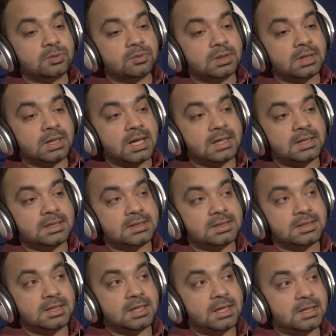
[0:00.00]
like as
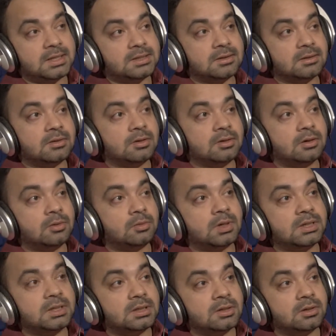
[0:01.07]
in addiction, or
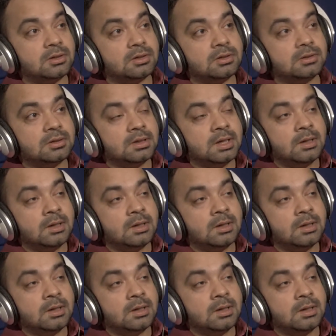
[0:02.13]
what are the other